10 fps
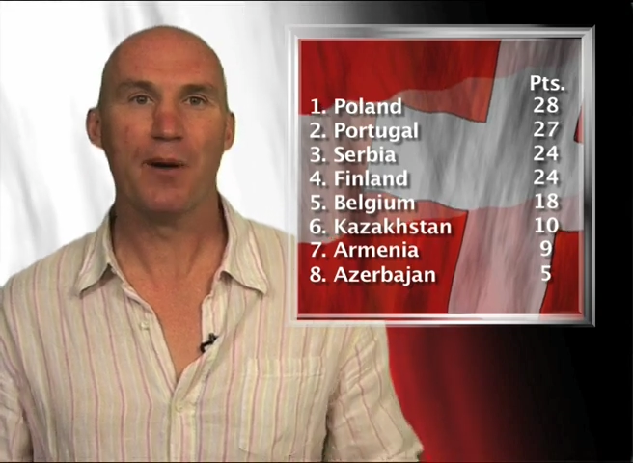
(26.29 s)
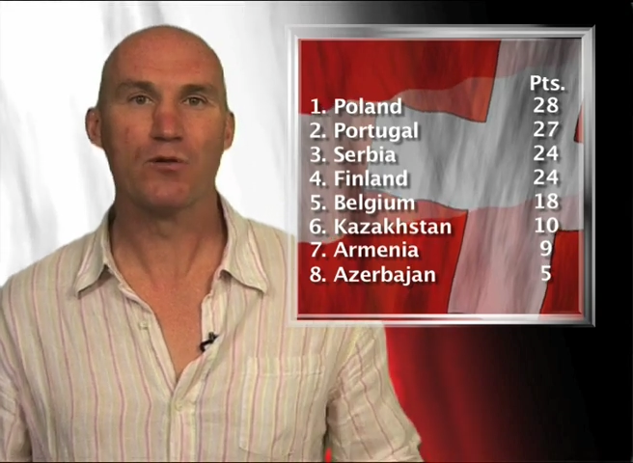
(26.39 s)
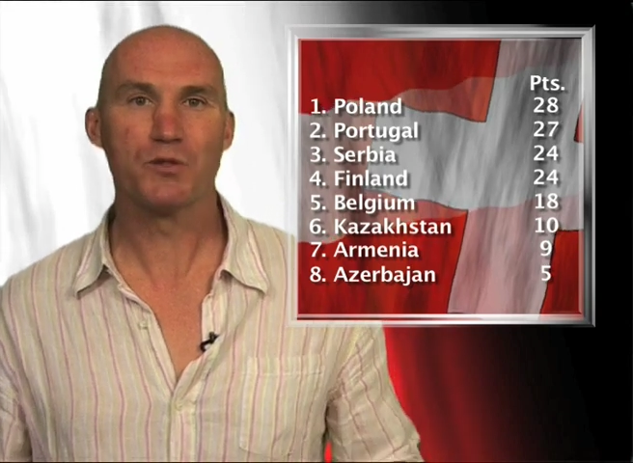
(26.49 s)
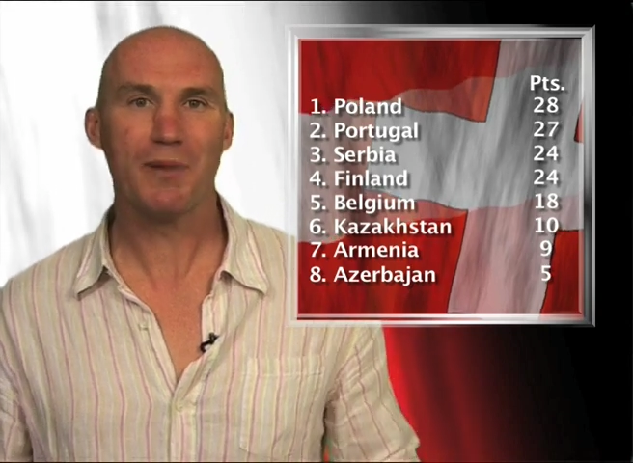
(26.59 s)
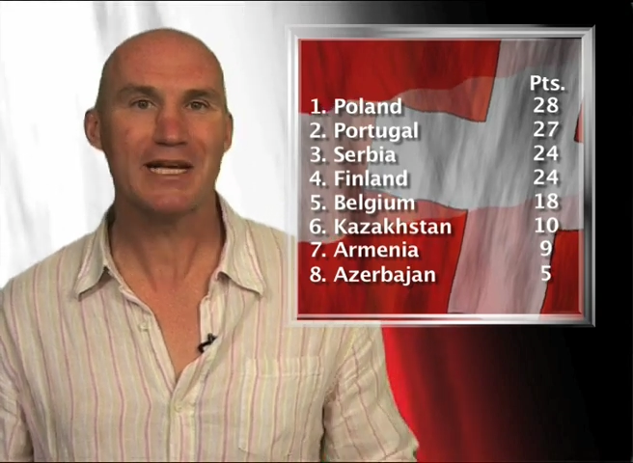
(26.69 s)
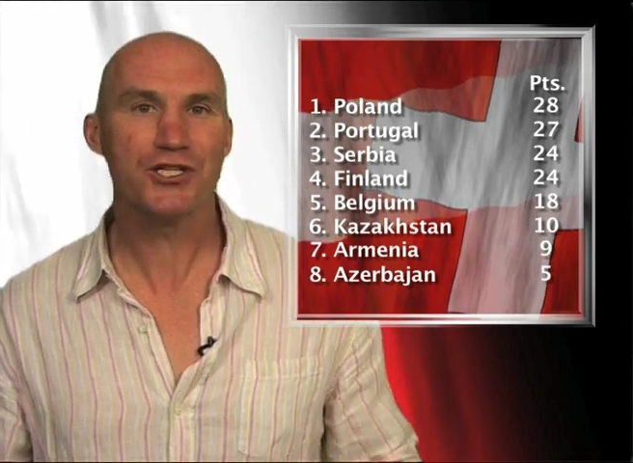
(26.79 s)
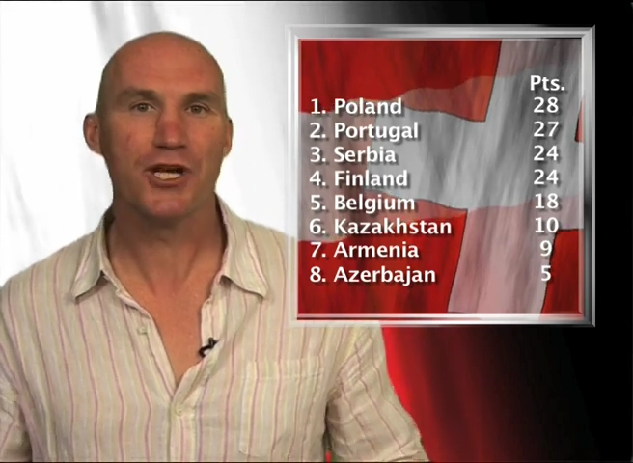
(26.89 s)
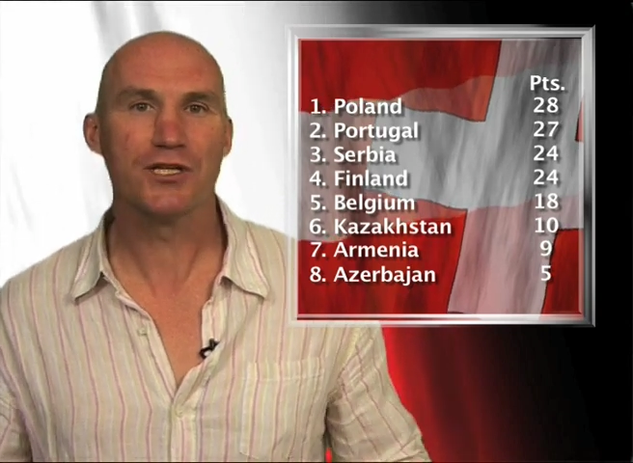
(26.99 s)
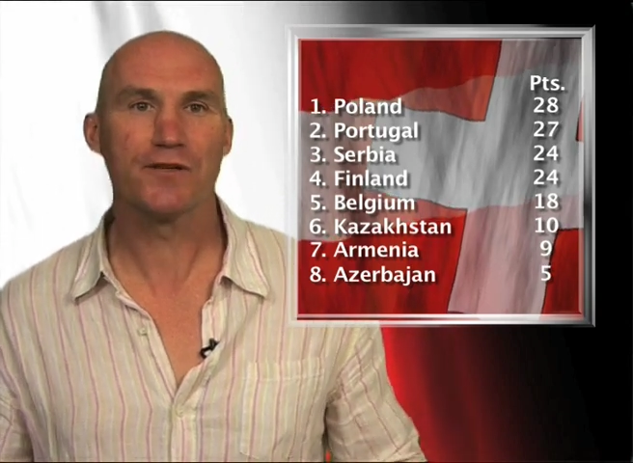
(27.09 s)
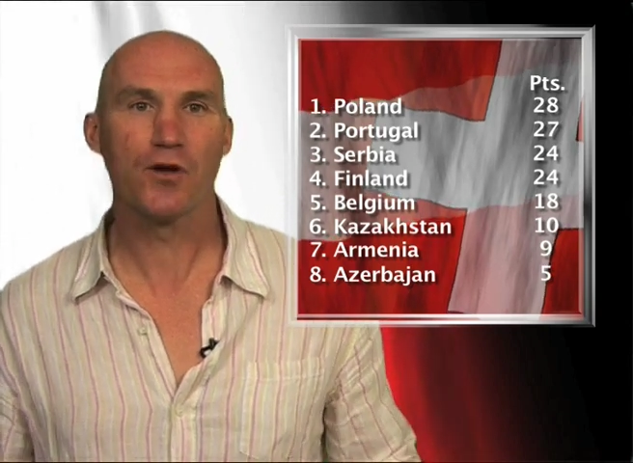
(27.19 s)
Poles' best
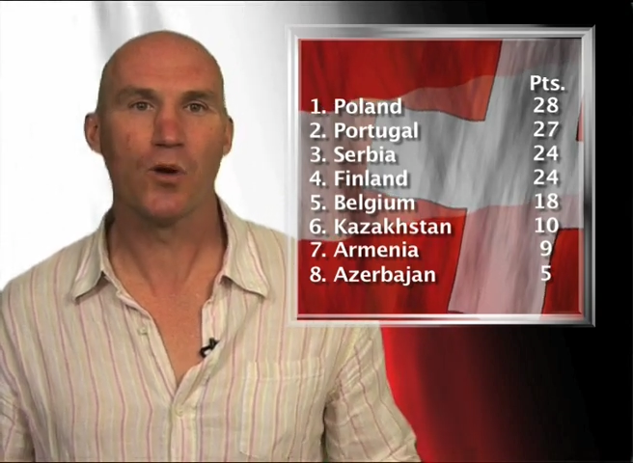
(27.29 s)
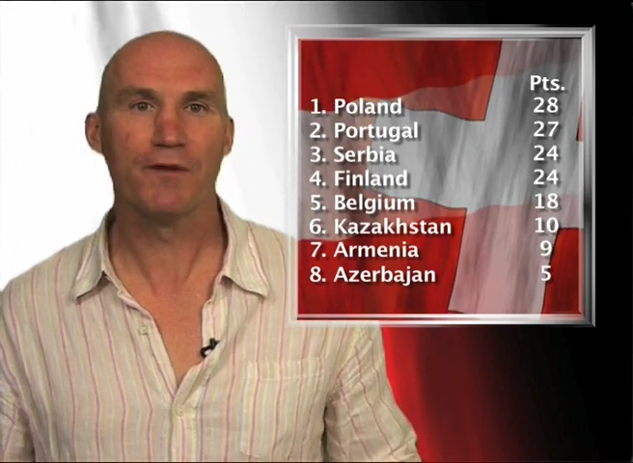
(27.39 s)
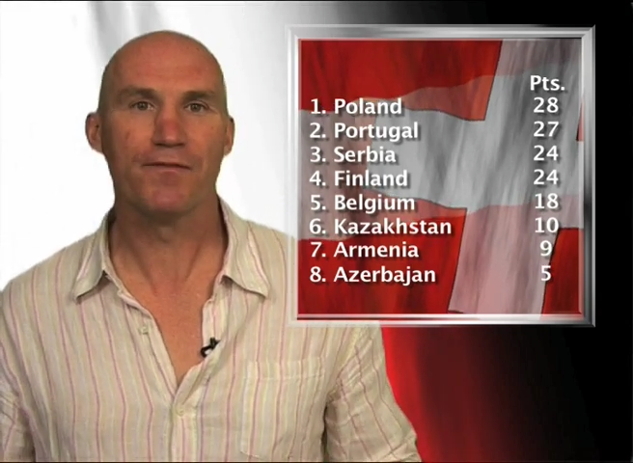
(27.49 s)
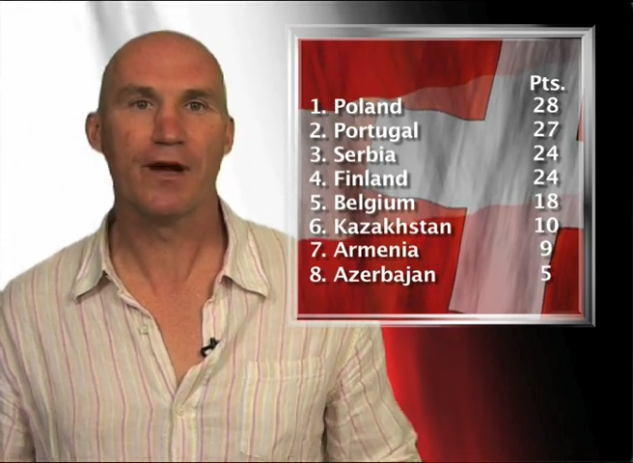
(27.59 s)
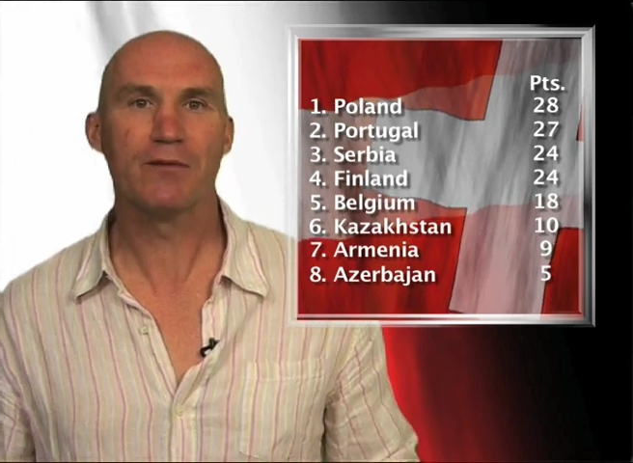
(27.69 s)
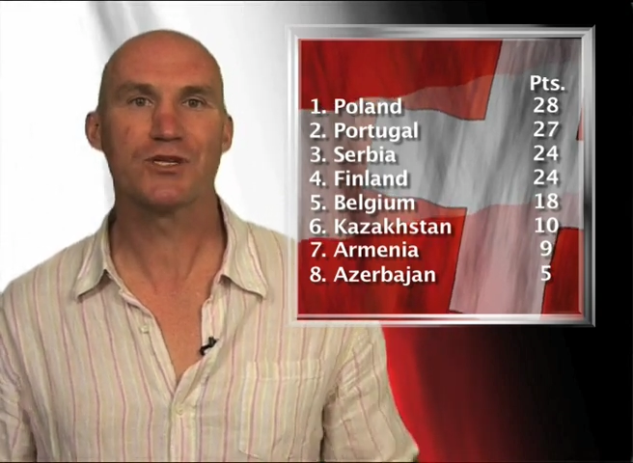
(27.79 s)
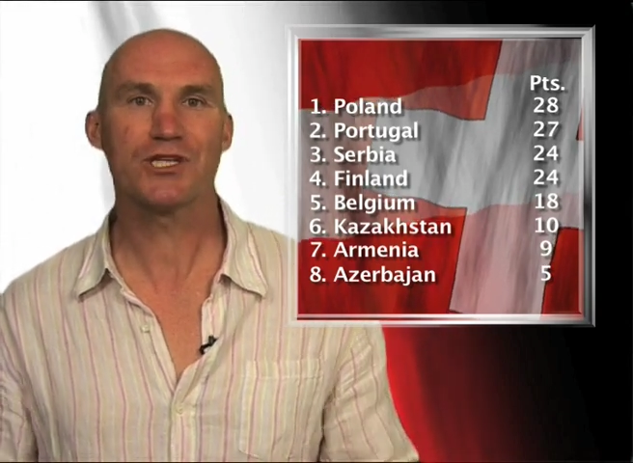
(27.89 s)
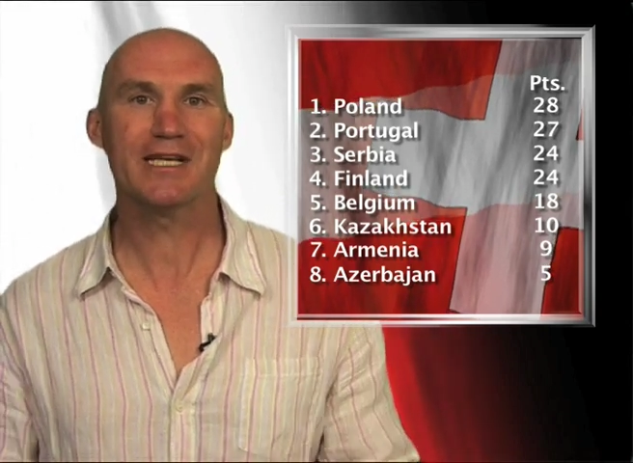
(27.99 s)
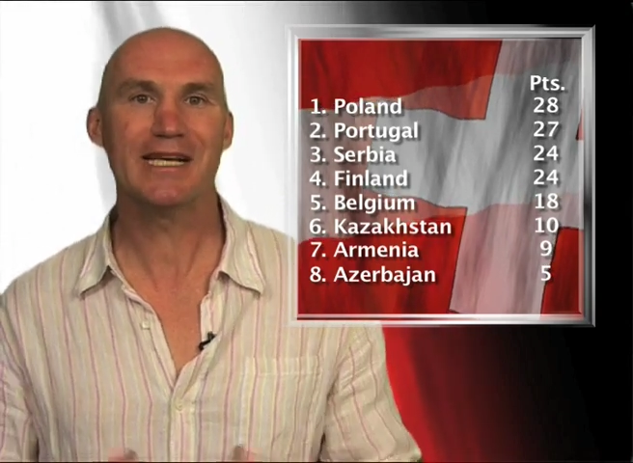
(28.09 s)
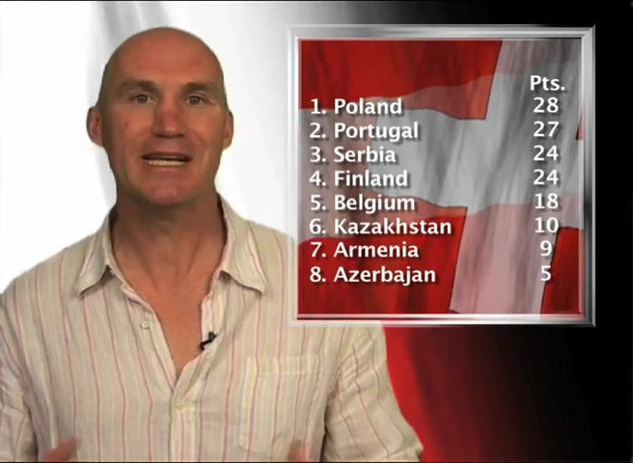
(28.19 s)
chance of qualifying was
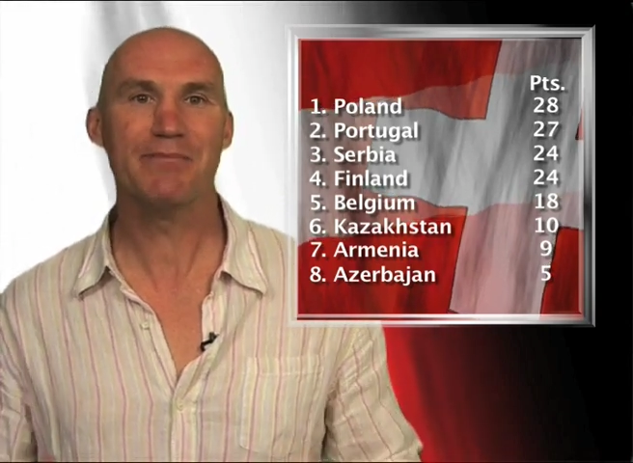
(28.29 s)
sneaking